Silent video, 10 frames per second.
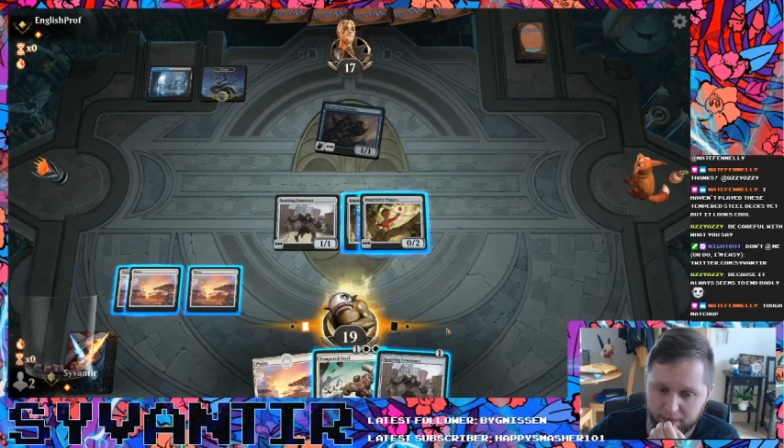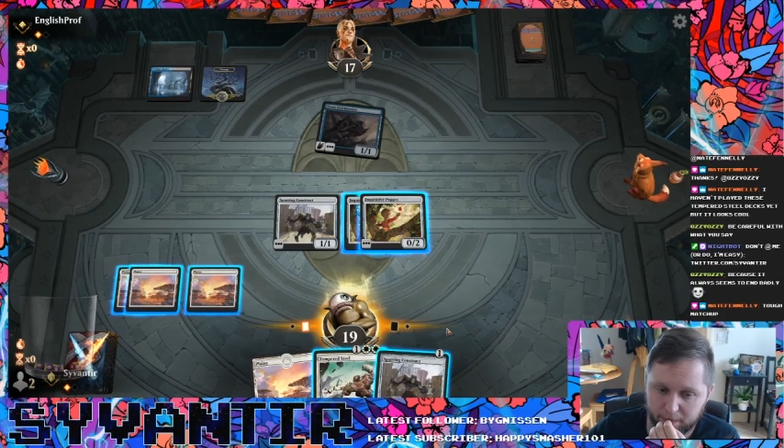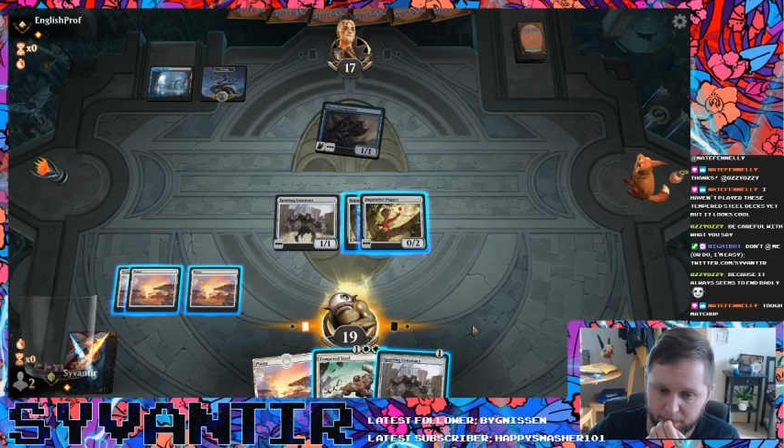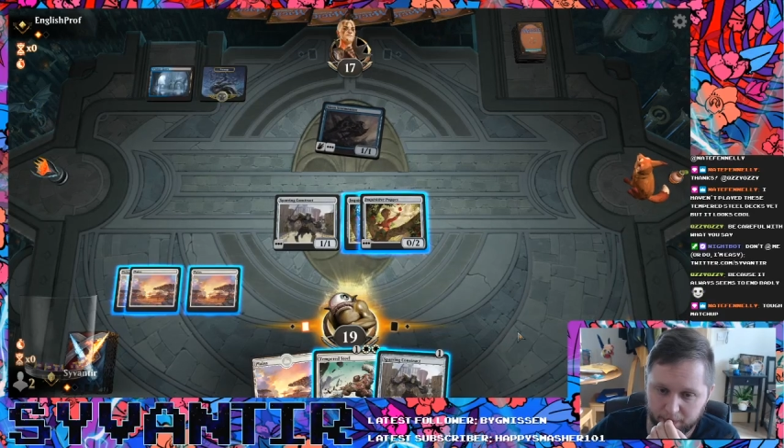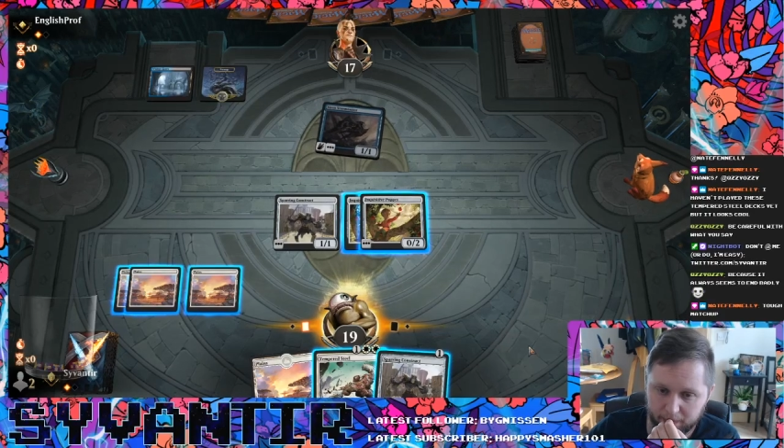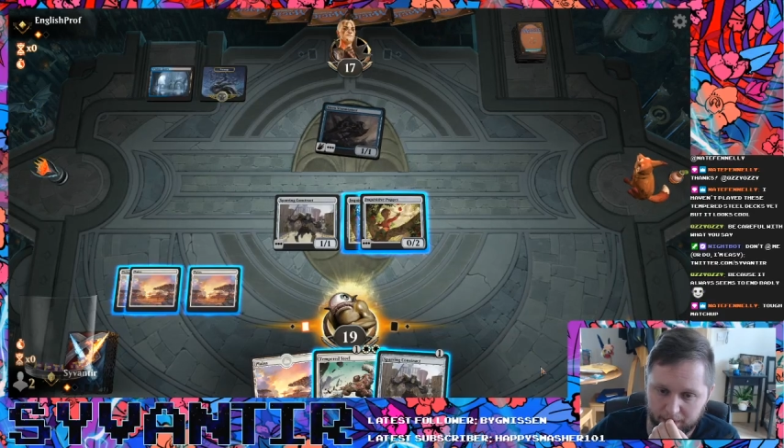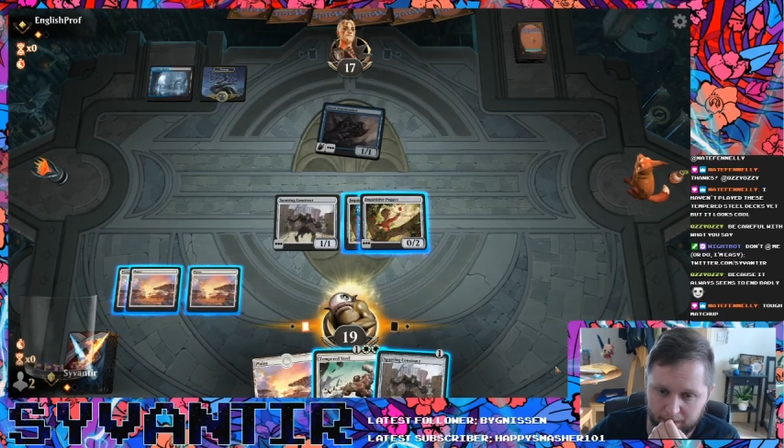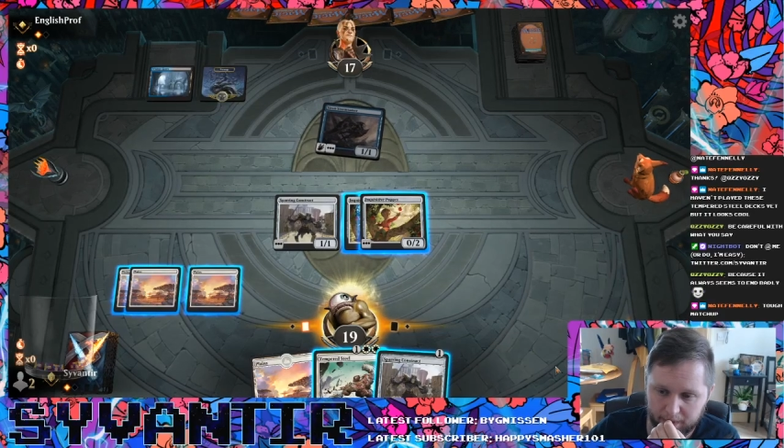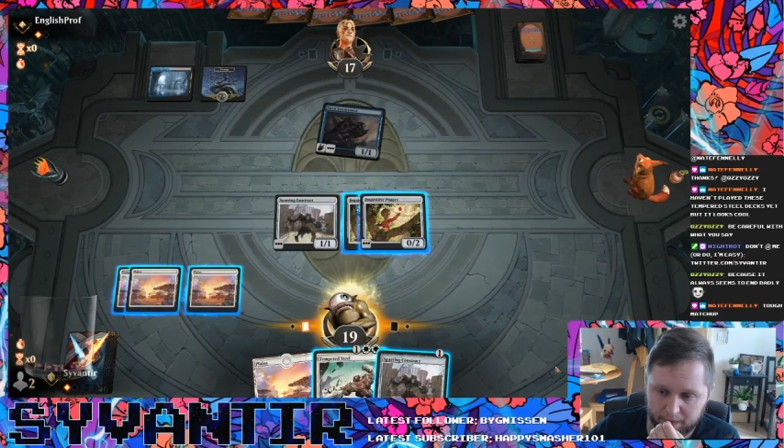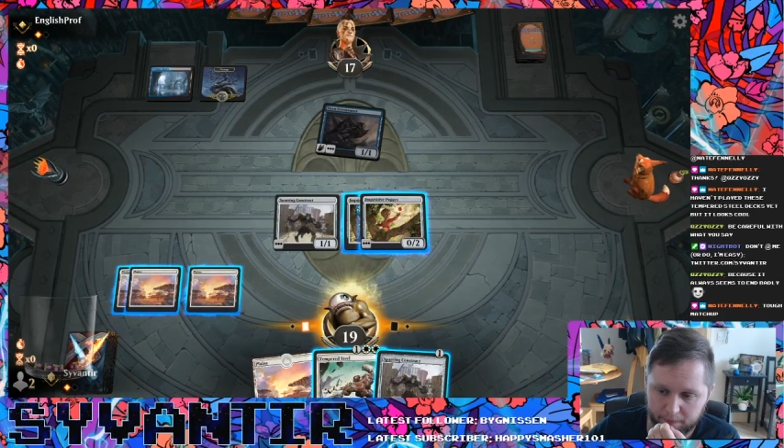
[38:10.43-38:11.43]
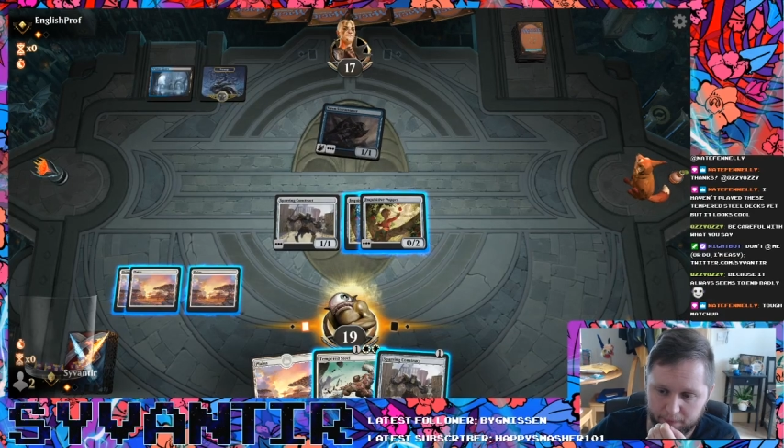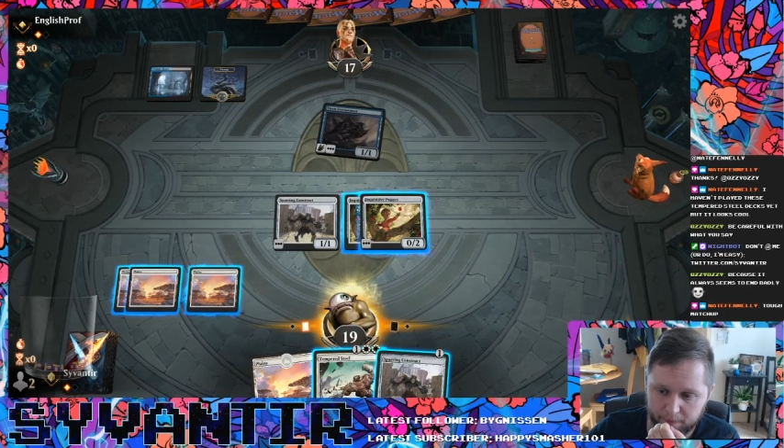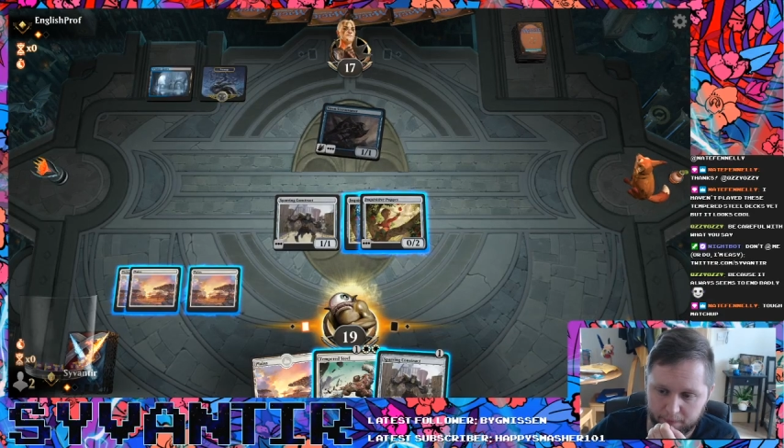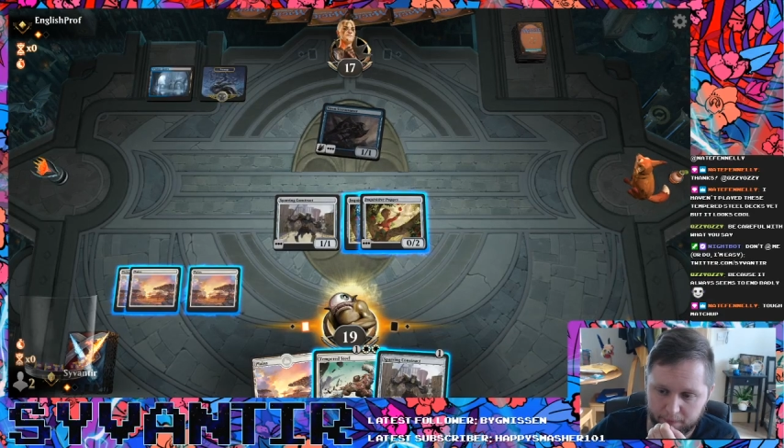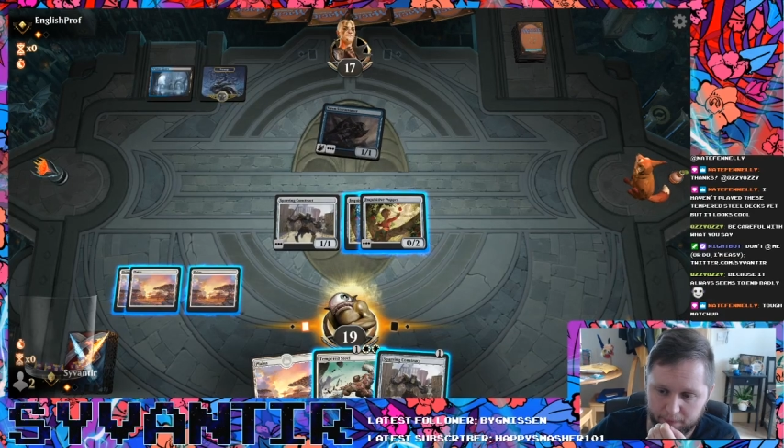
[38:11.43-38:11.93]
But
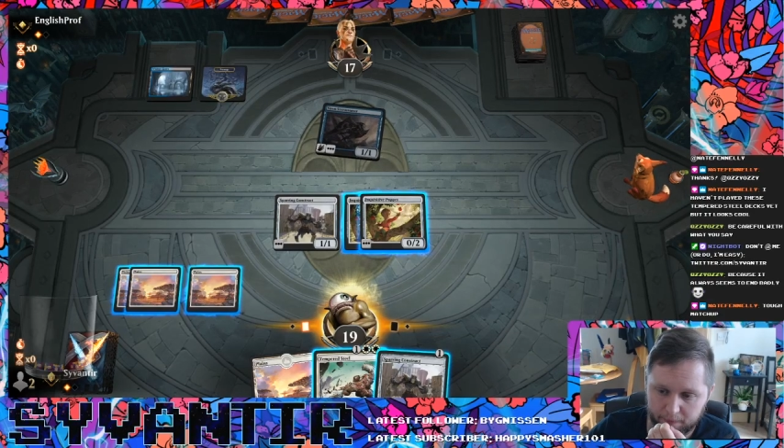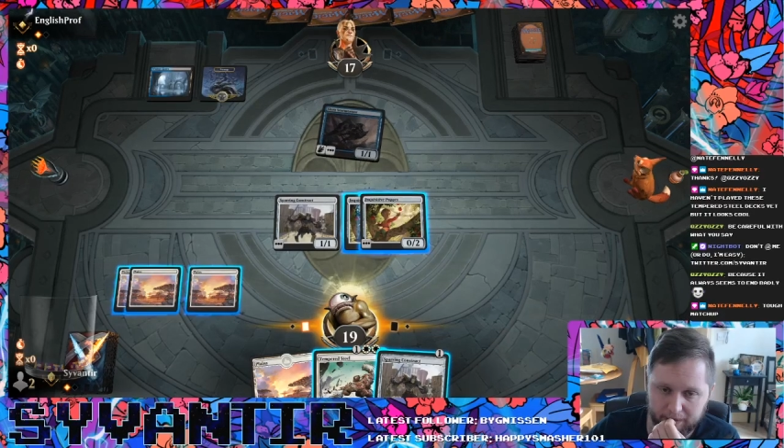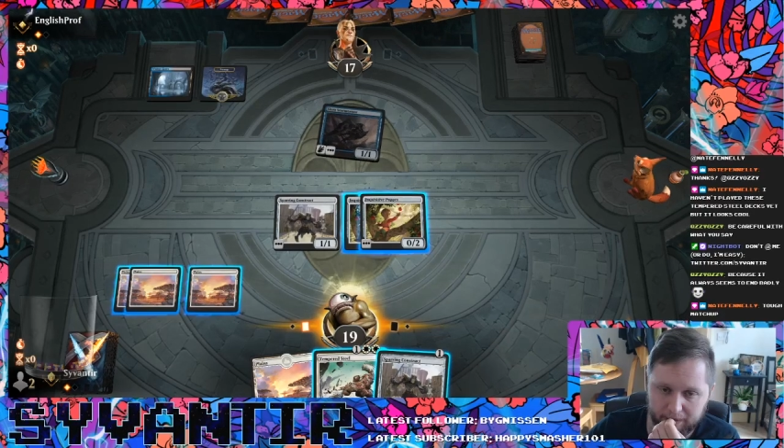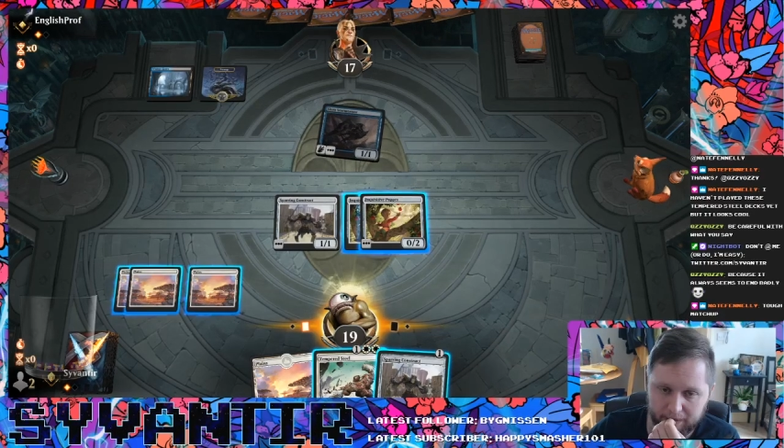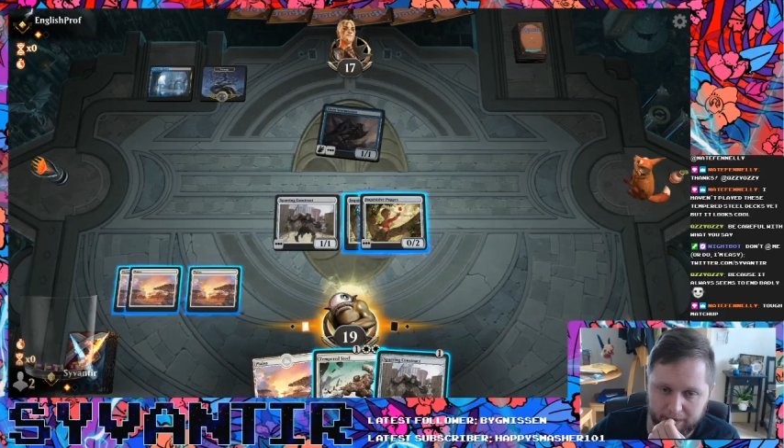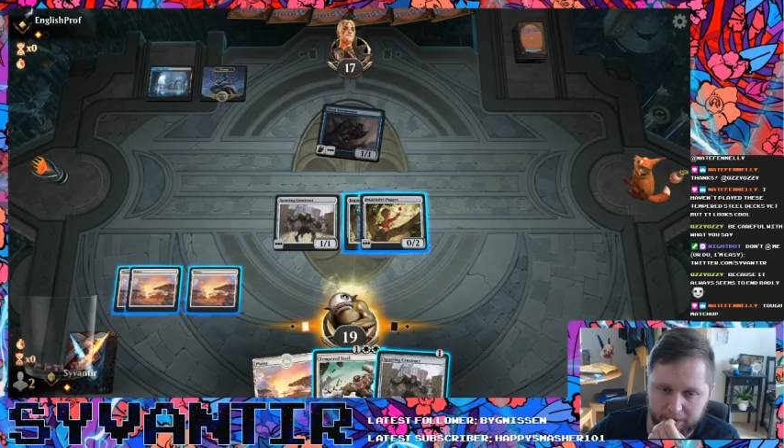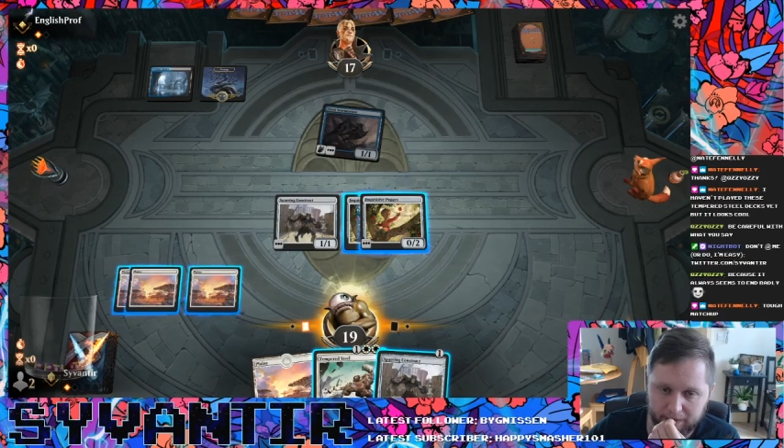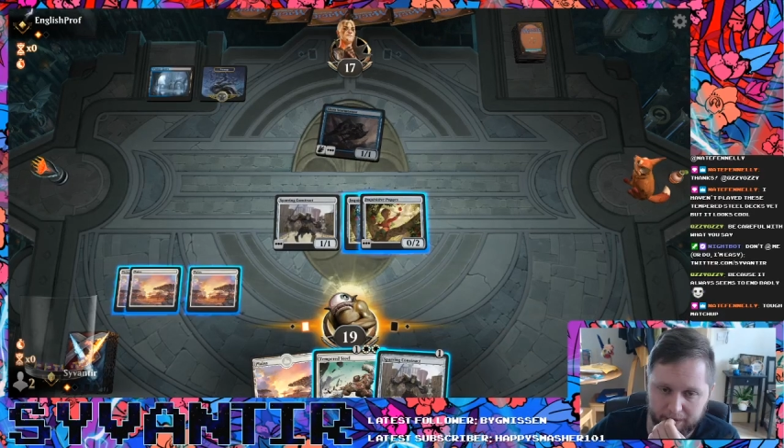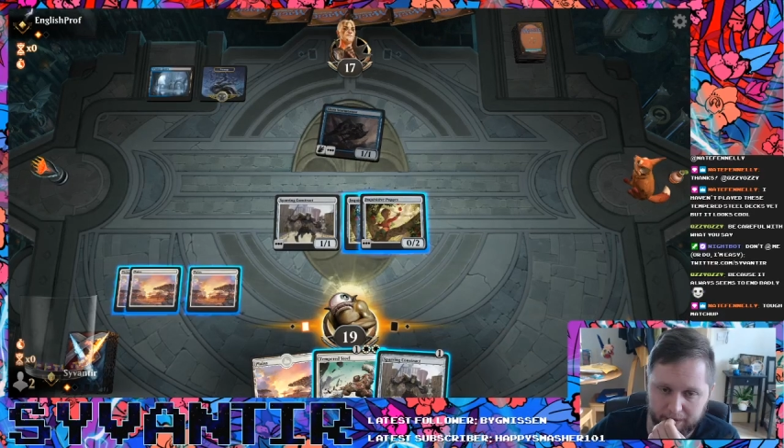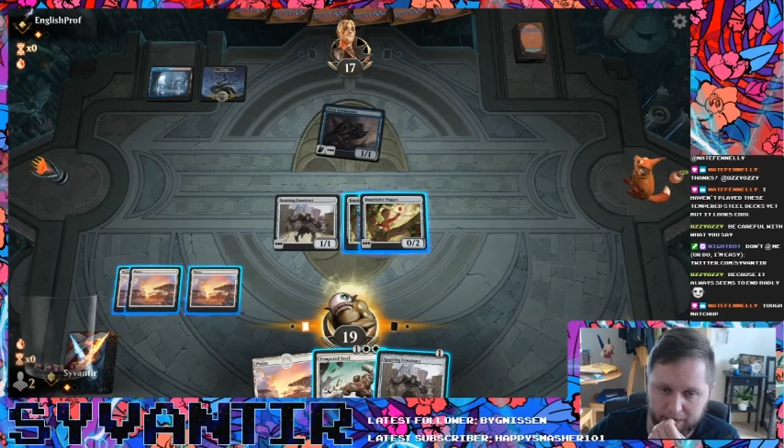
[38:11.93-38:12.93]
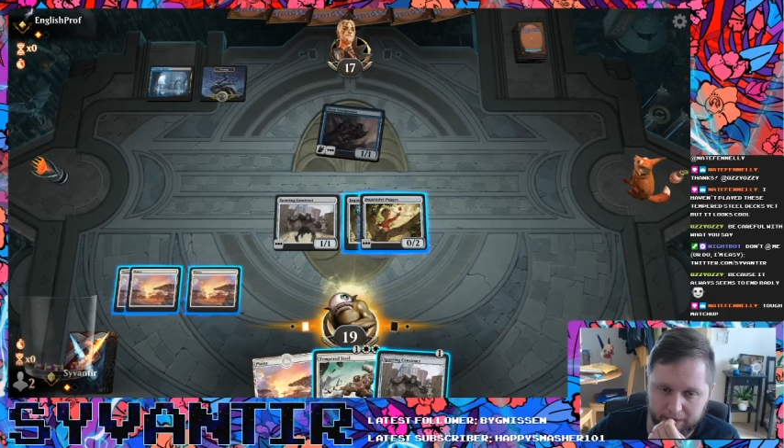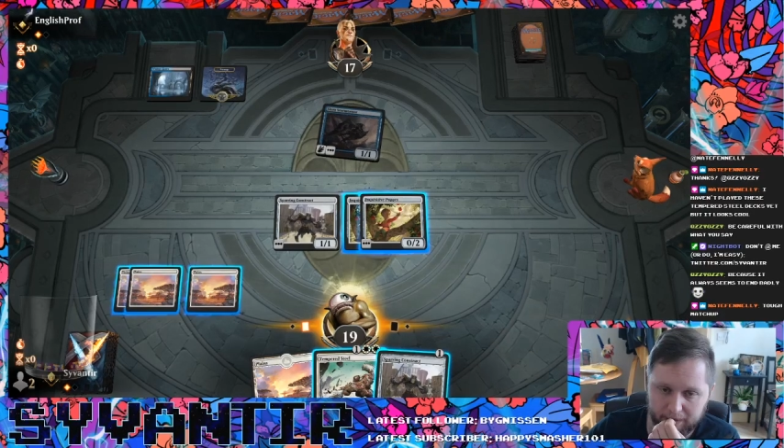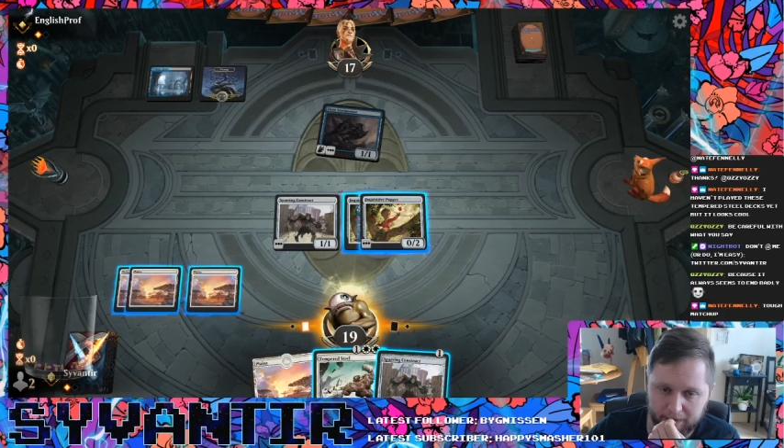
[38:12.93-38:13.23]
I think what I'm gonna do is I'm